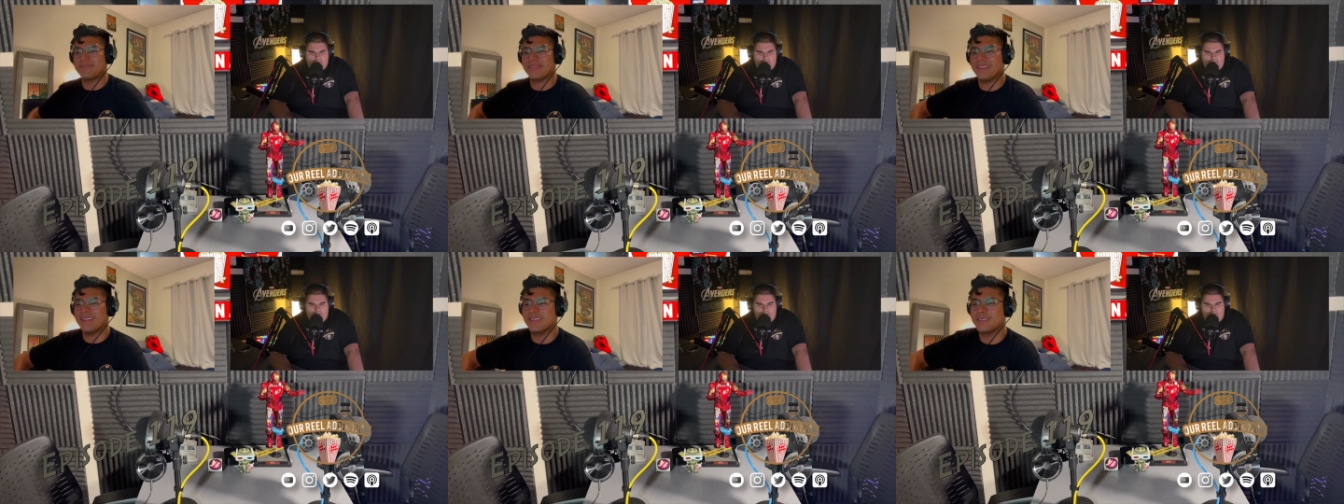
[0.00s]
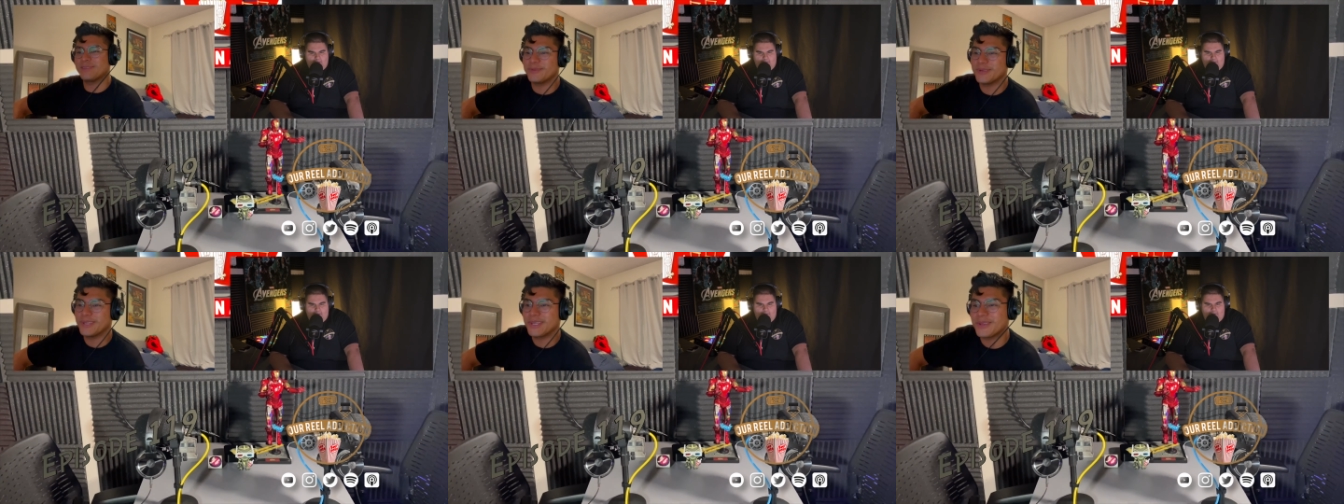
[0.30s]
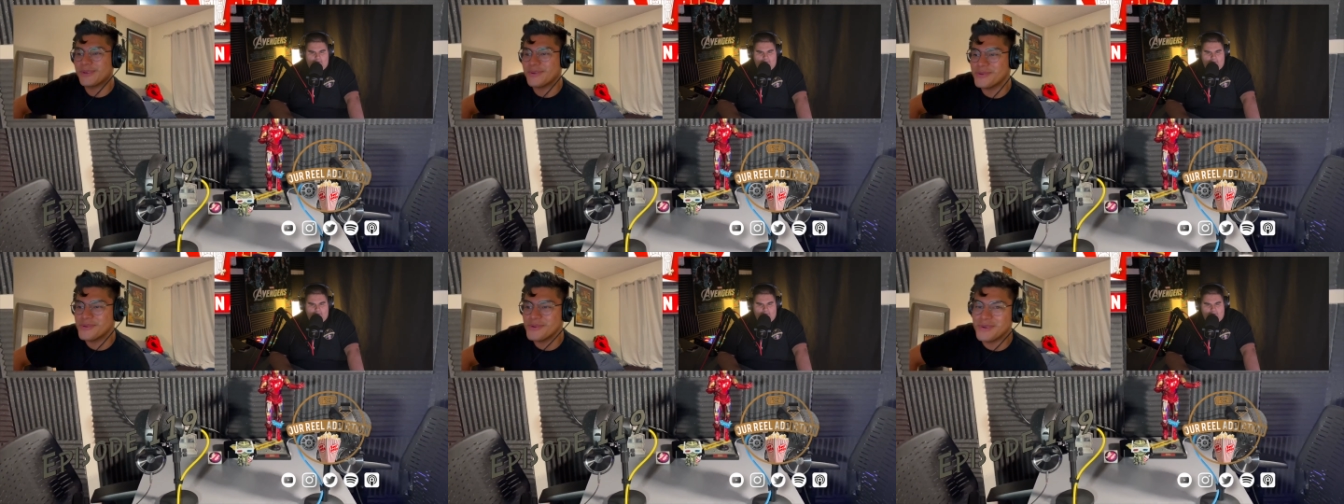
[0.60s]
it's pretty
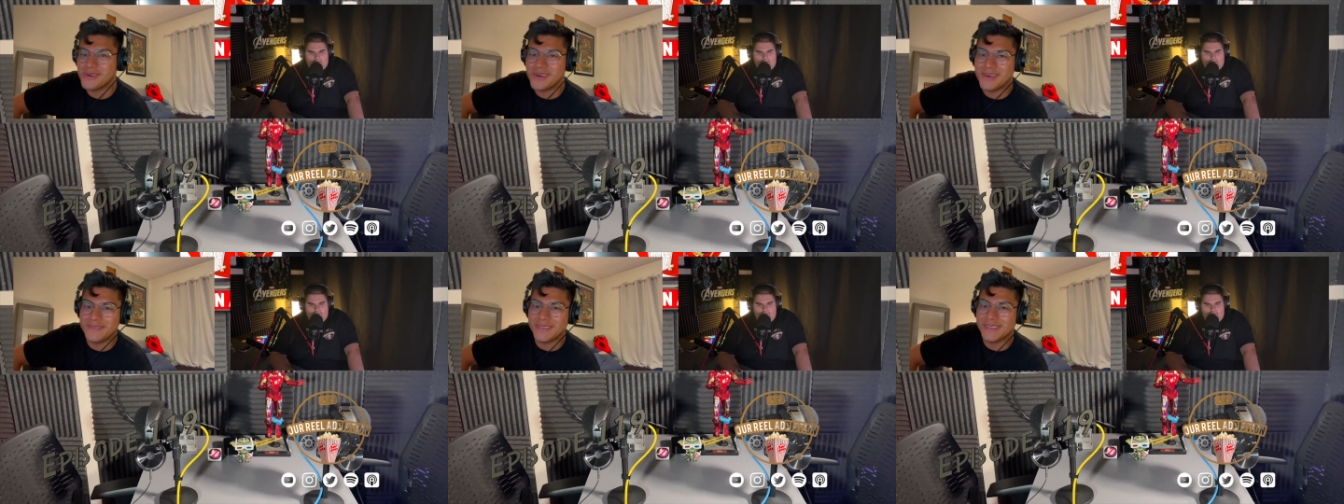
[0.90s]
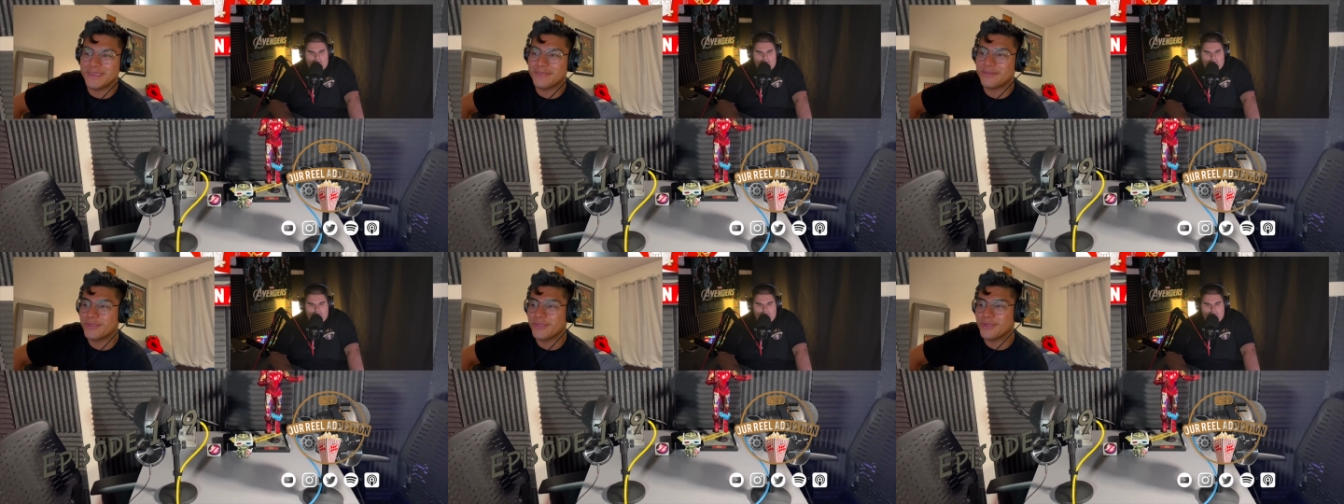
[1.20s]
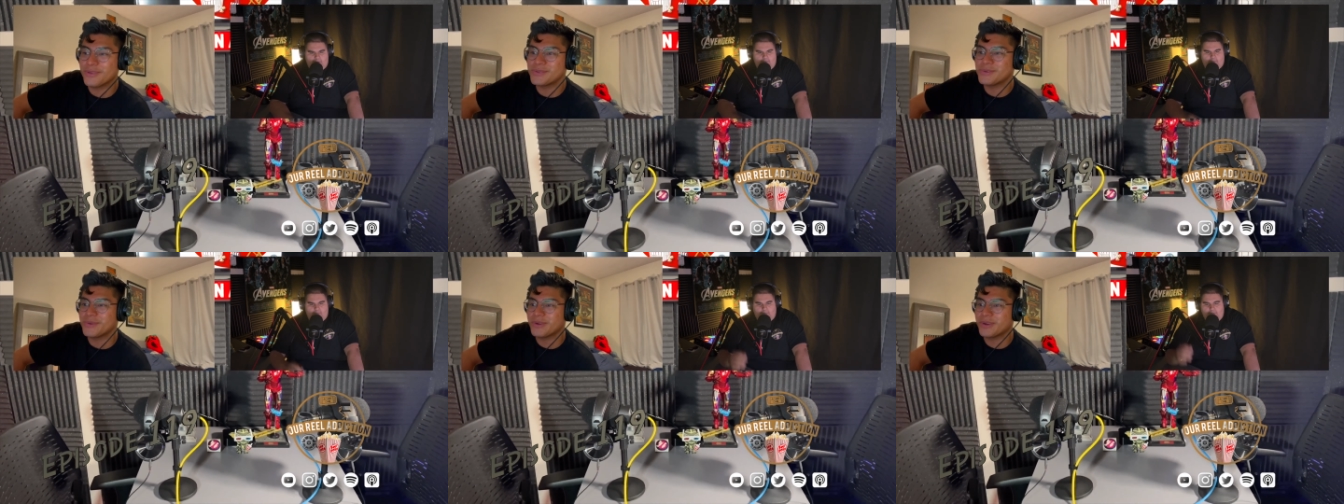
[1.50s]
cool. I mean, for
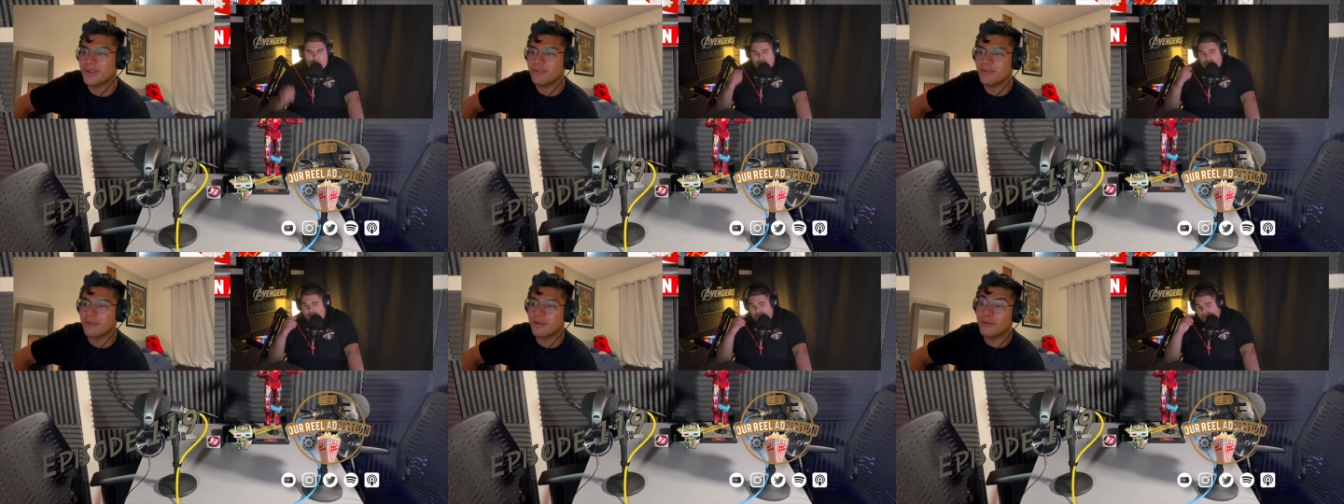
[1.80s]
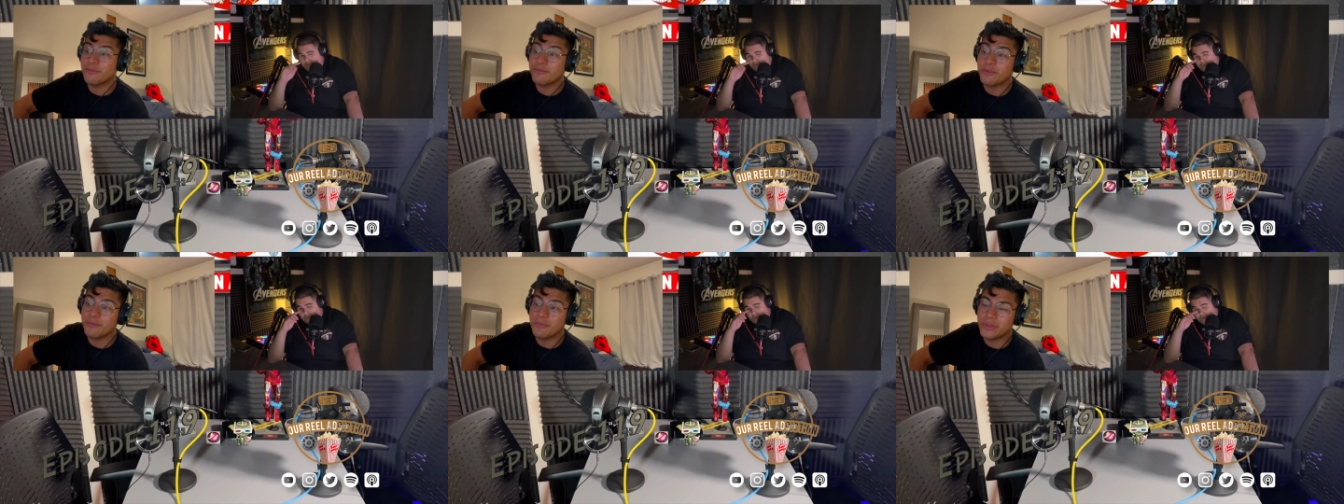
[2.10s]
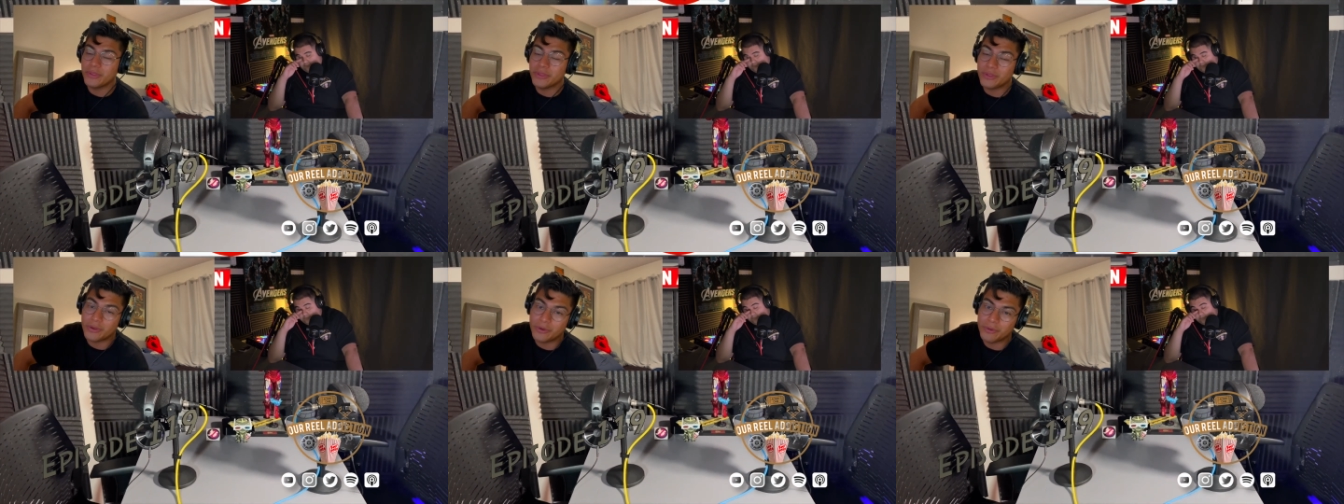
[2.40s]
those who are not
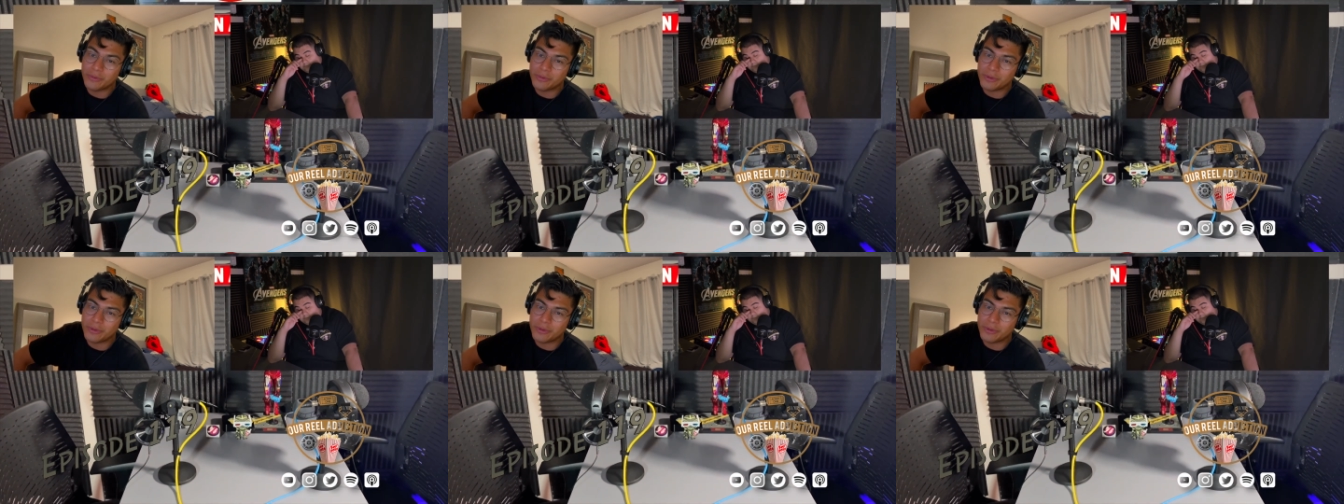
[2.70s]
unfamiliar